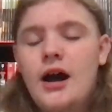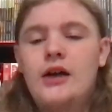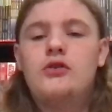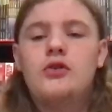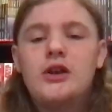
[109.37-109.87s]

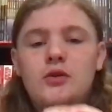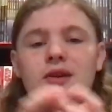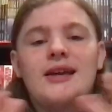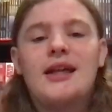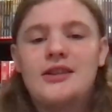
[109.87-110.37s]
so that you
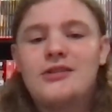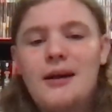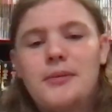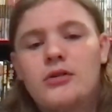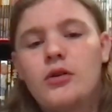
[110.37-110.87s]
can get these
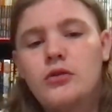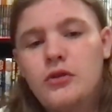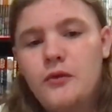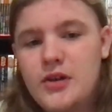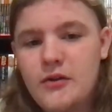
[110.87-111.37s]
episodes
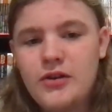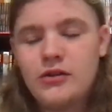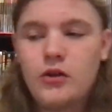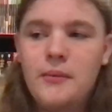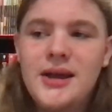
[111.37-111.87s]
via
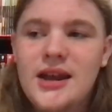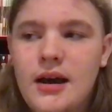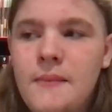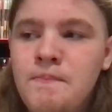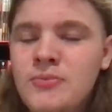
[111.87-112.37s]
physical
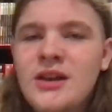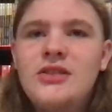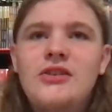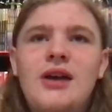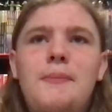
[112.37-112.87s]
media.
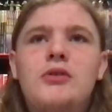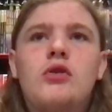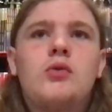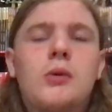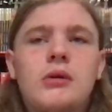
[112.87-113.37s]
These
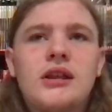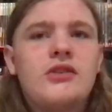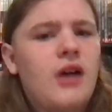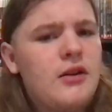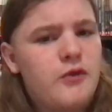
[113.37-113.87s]
episodes were
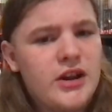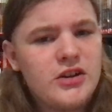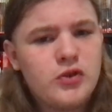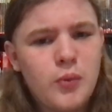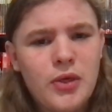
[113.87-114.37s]
released
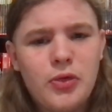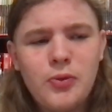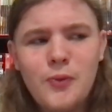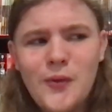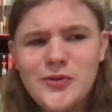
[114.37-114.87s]
unfinished with,
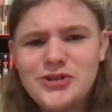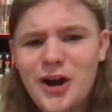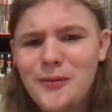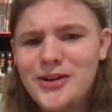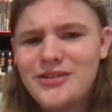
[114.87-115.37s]
shall
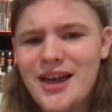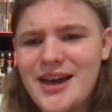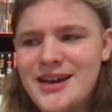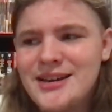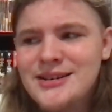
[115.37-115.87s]
we
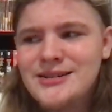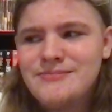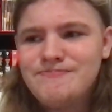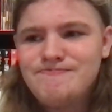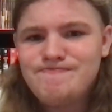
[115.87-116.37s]
say,
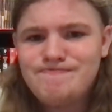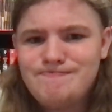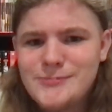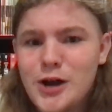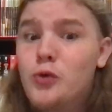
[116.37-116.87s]

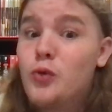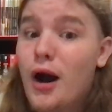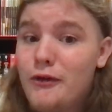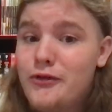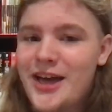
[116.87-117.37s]

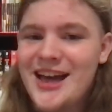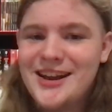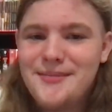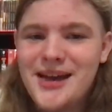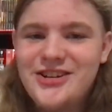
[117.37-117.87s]
rough
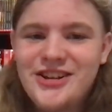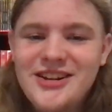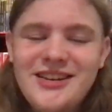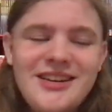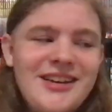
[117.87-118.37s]

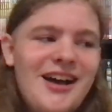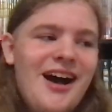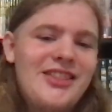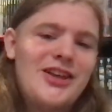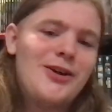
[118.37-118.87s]
animation.
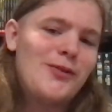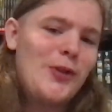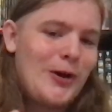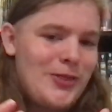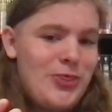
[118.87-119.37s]
They don't
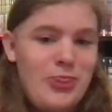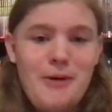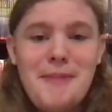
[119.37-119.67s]
look the